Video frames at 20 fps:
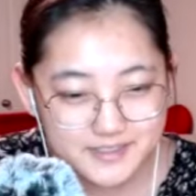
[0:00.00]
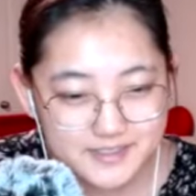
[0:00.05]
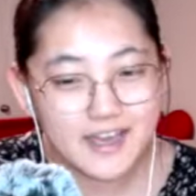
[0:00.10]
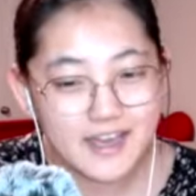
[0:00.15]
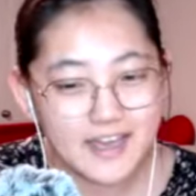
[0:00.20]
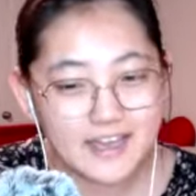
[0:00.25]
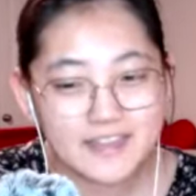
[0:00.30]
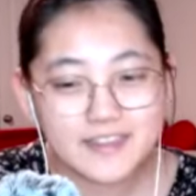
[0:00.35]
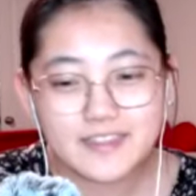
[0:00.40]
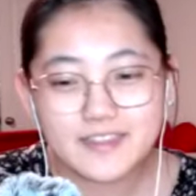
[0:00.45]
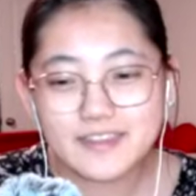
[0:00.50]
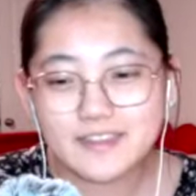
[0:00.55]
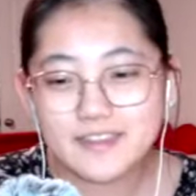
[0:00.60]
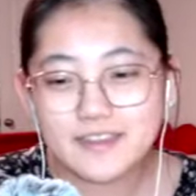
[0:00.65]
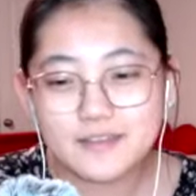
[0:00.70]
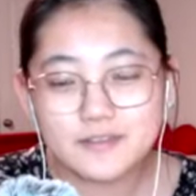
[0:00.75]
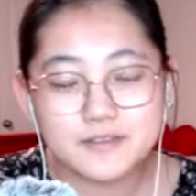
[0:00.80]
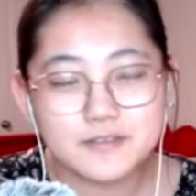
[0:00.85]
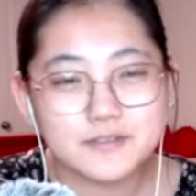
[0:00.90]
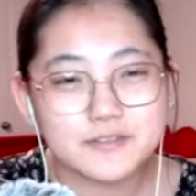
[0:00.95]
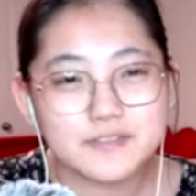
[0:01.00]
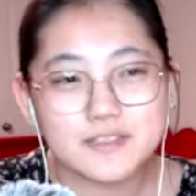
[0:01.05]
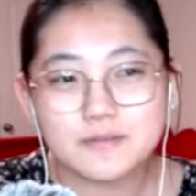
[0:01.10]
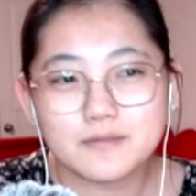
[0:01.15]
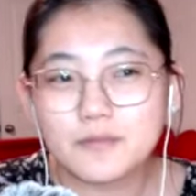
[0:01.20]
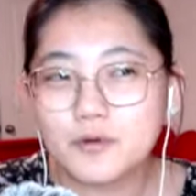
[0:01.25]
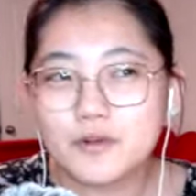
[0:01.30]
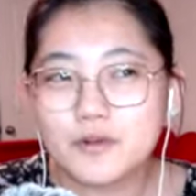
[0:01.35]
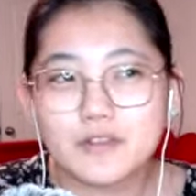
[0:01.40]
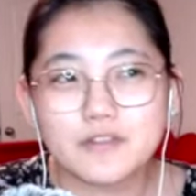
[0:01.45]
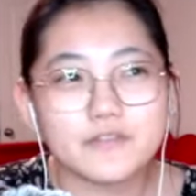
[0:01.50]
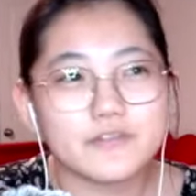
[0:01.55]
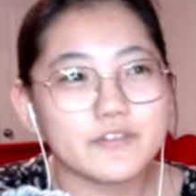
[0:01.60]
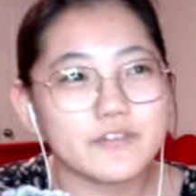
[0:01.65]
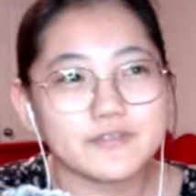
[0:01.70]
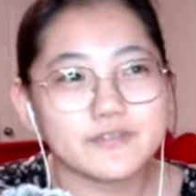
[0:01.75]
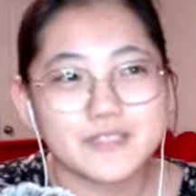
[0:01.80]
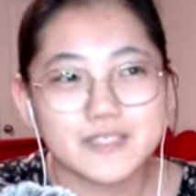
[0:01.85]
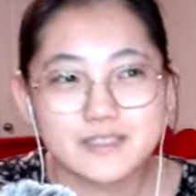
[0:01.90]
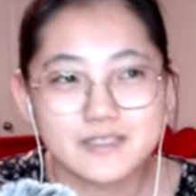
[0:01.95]
I think they used it more than
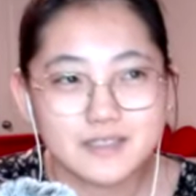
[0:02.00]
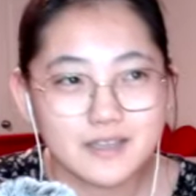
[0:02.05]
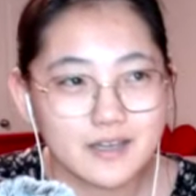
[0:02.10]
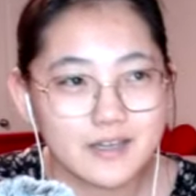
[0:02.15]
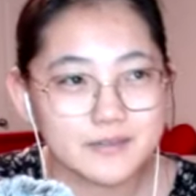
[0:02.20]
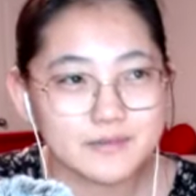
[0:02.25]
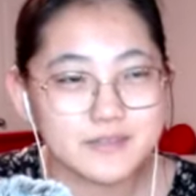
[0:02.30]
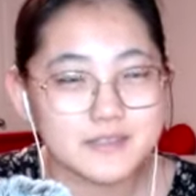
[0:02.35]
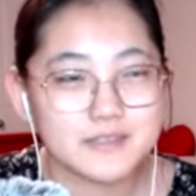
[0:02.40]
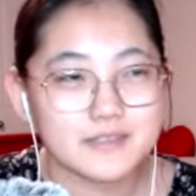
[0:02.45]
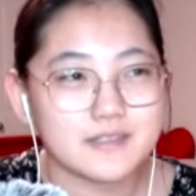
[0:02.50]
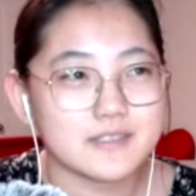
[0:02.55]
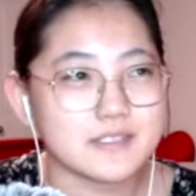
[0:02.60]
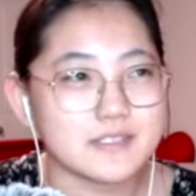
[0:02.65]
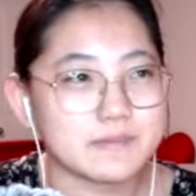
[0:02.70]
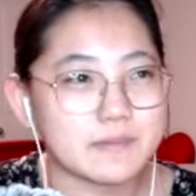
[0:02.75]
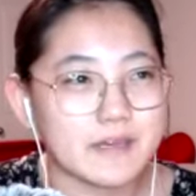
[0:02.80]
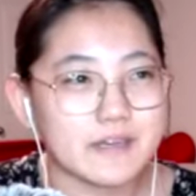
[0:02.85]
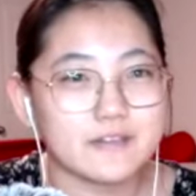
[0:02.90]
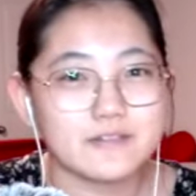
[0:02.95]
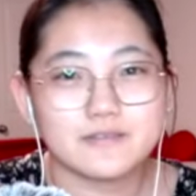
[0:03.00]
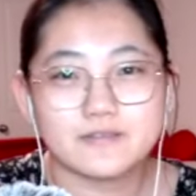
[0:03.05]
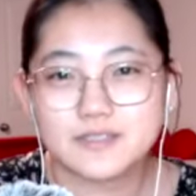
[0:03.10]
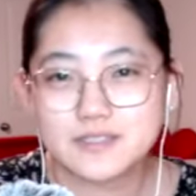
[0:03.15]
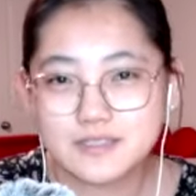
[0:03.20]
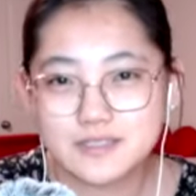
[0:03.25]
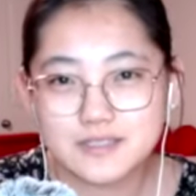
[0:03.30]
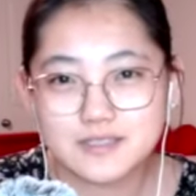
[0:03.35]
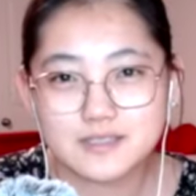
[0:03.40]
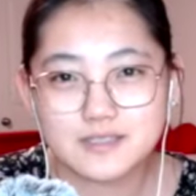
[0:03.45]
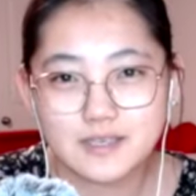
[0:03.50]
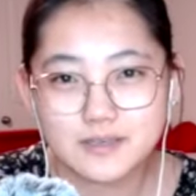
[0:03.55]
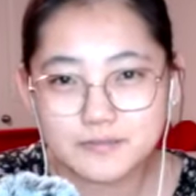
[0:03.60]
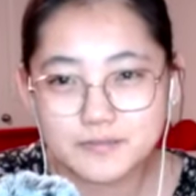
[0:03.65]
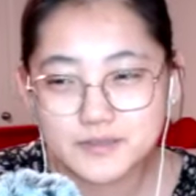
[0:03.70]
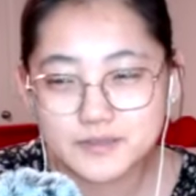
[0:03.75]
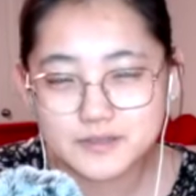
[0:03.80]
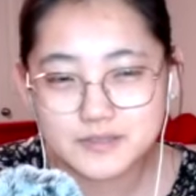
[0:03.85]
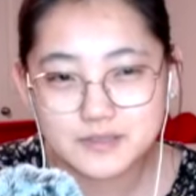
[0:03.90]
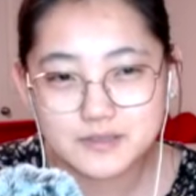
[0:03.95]
50 times in the span of 6
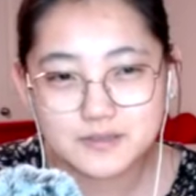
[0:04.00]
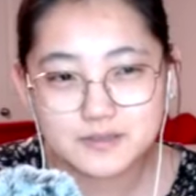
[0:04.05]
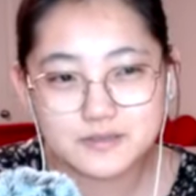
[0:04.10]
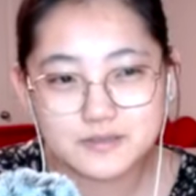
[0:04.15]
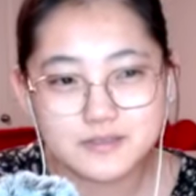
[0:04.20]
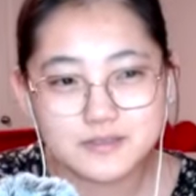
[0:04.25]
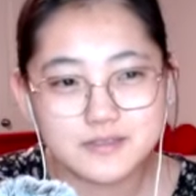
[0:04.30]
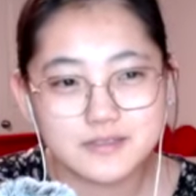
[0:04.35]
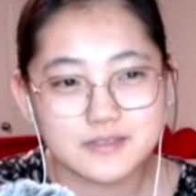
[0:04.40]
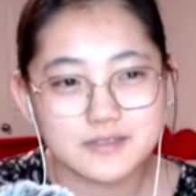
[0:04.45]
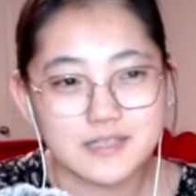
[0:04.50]
episodes.